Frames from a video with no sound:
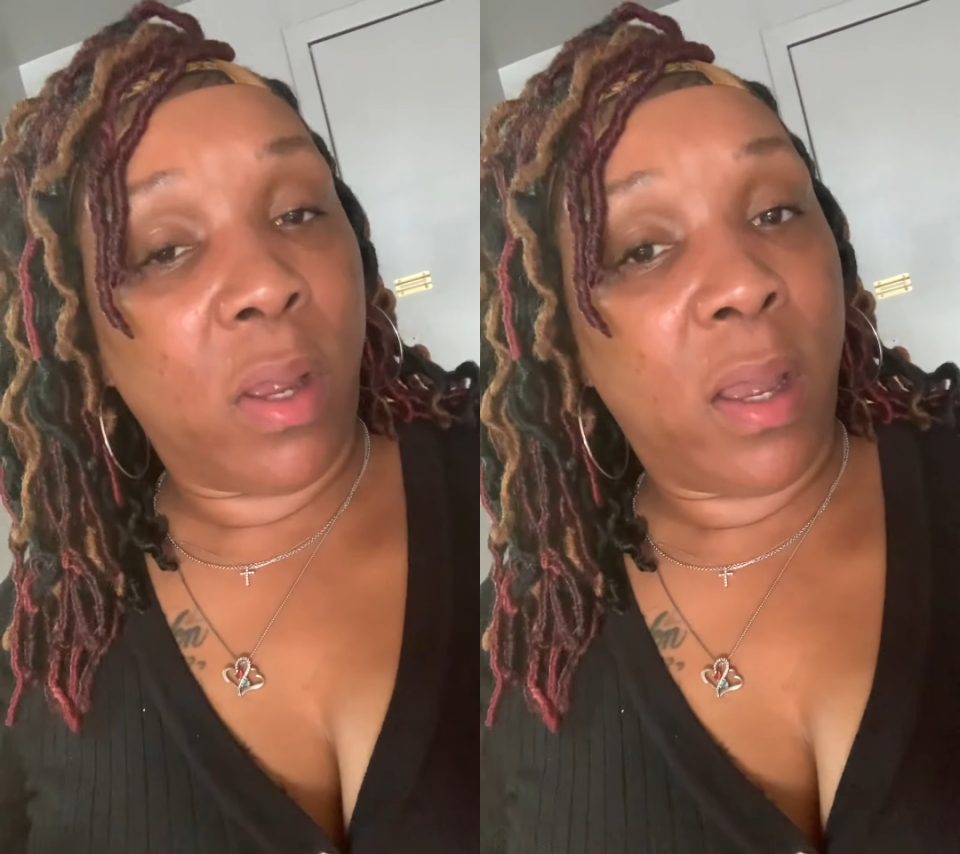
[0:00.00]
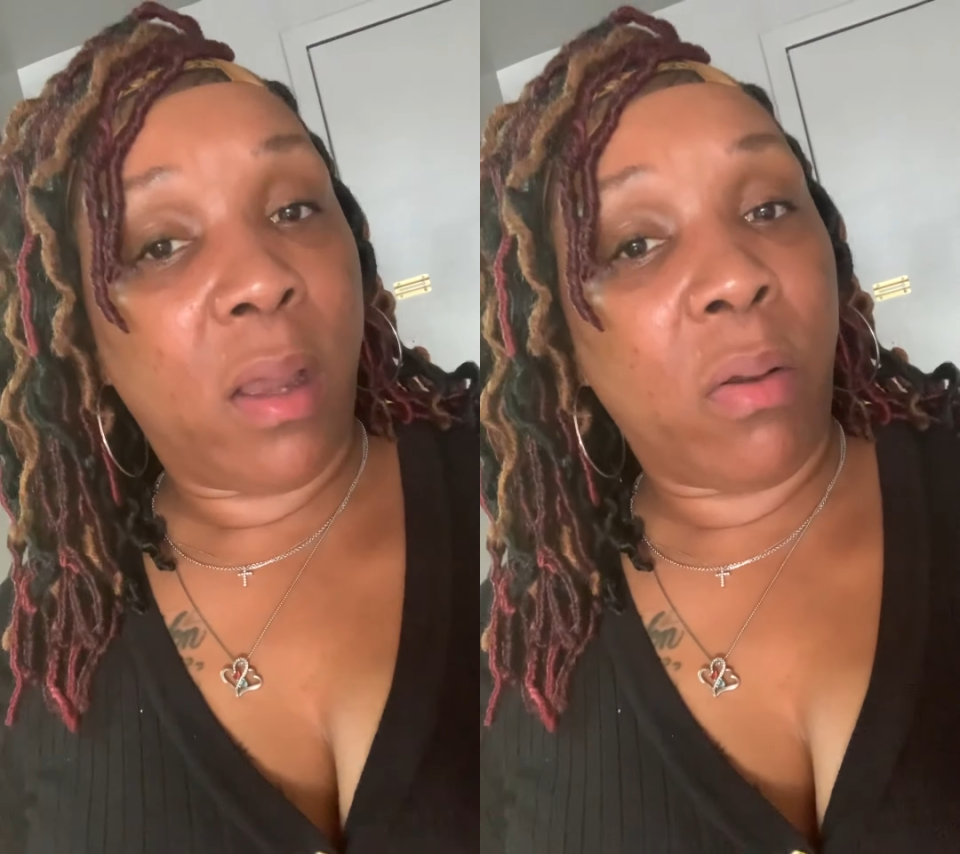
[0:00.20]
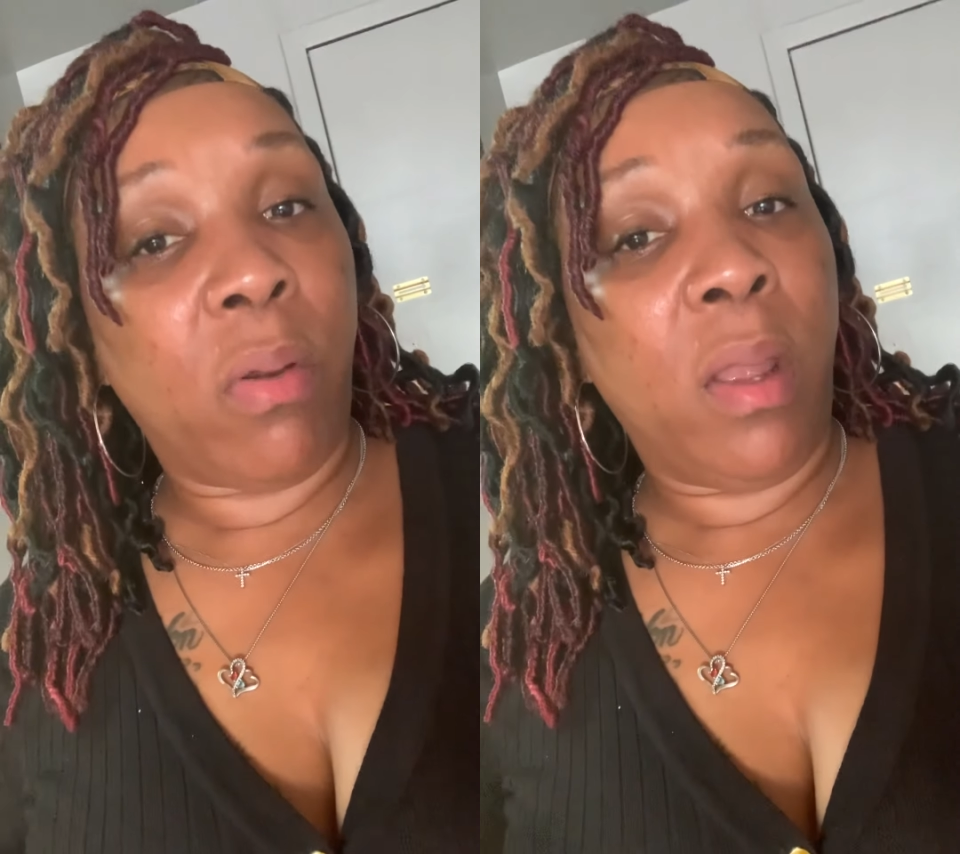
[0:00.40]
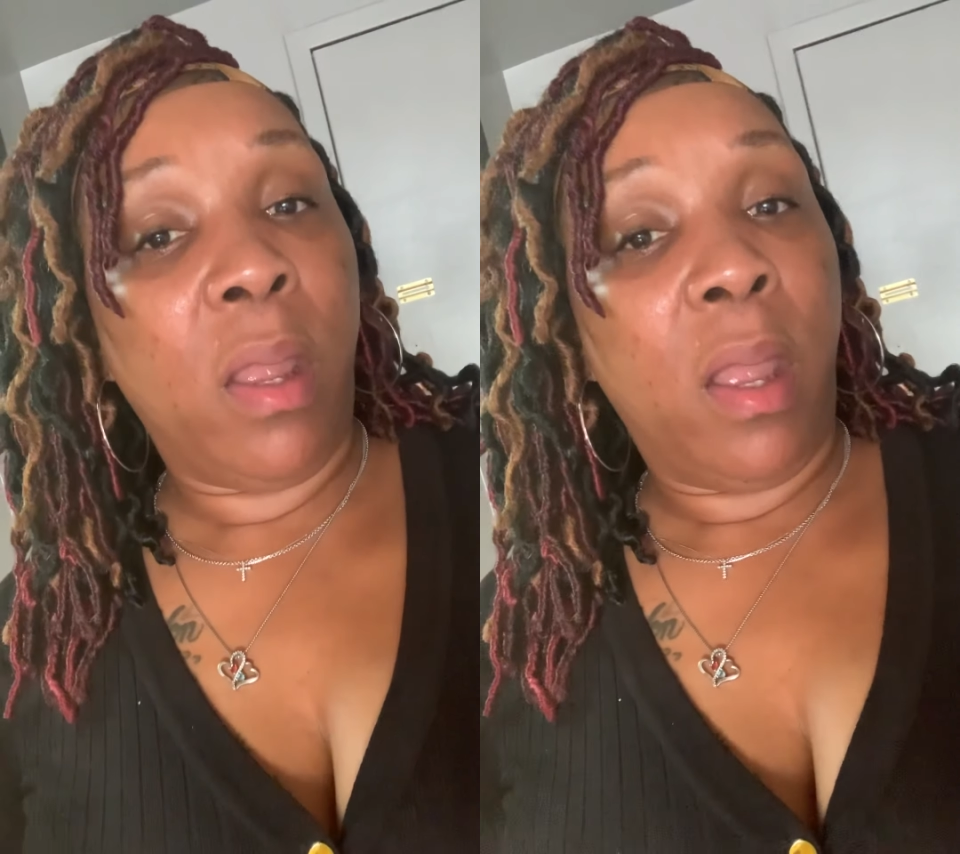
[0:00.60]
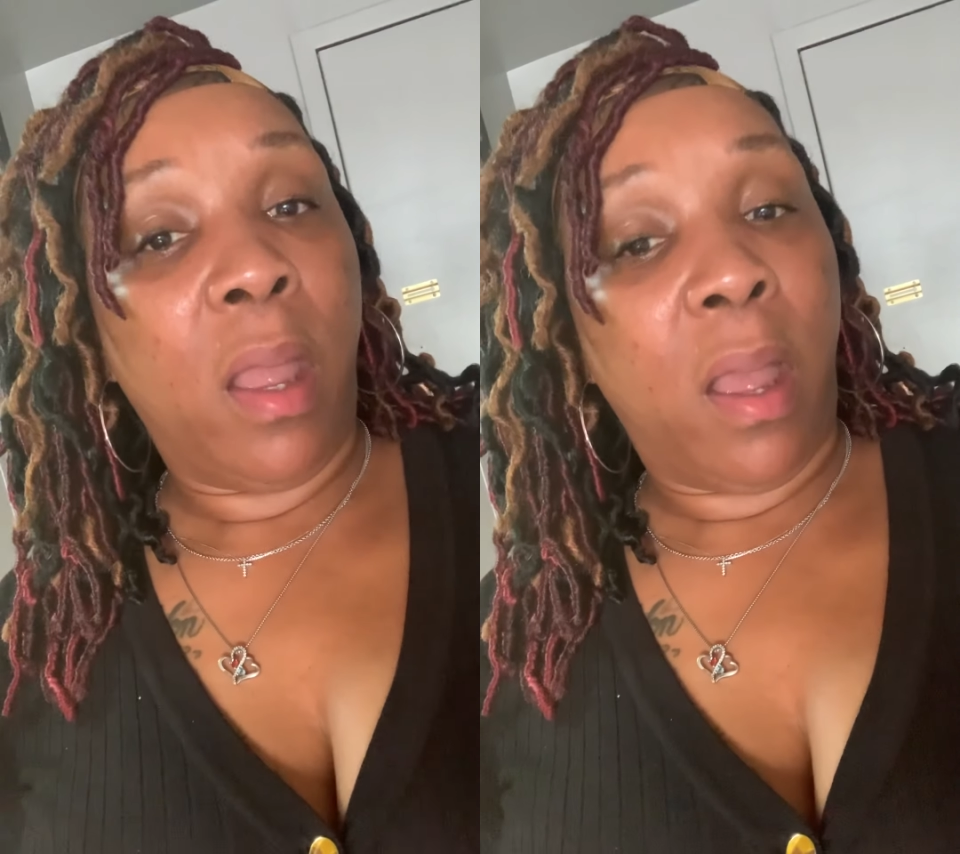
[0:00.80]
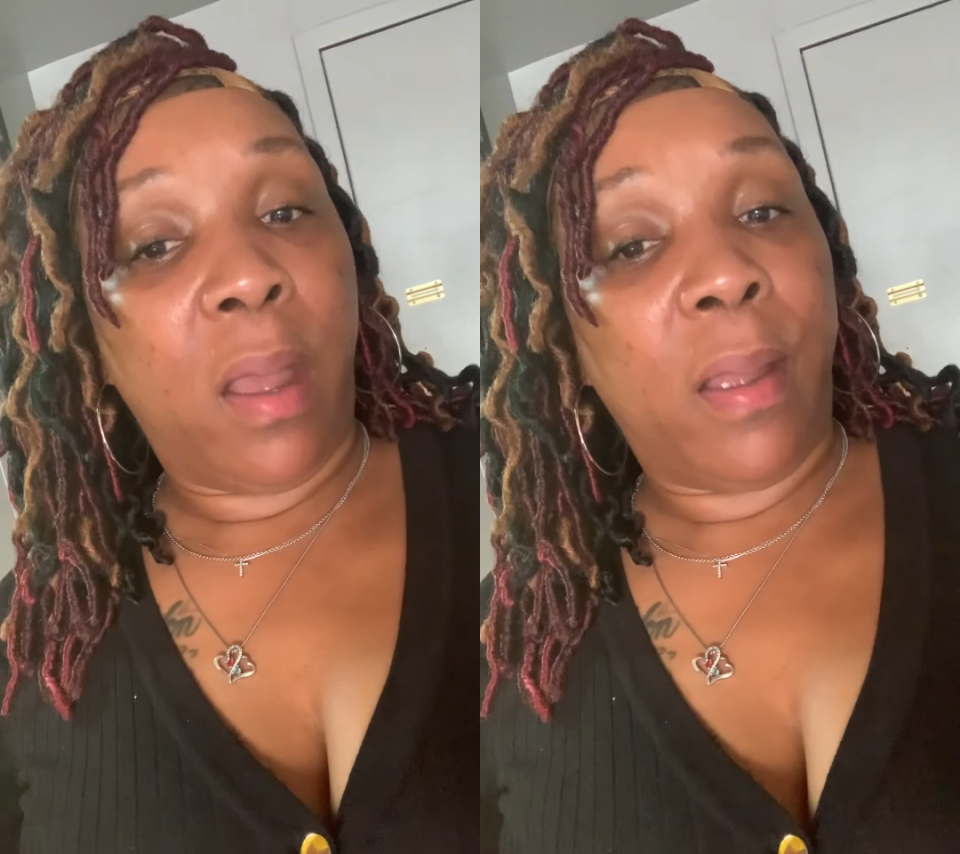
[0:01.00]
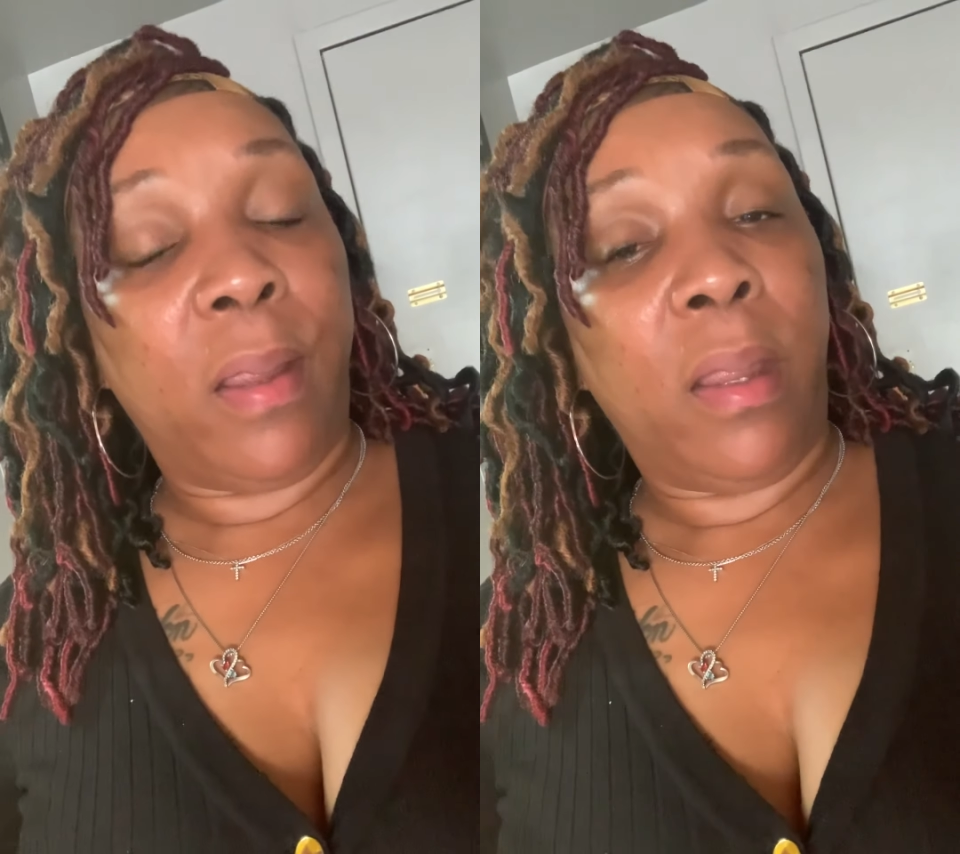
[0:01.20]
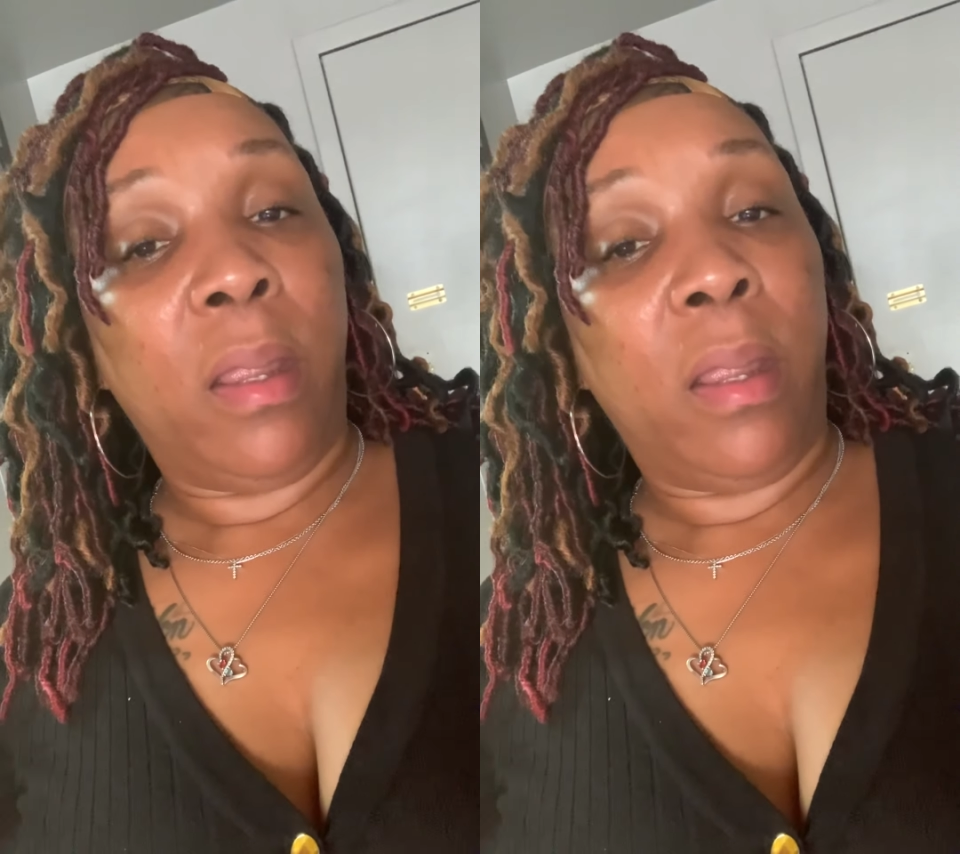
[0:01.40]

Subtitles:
how I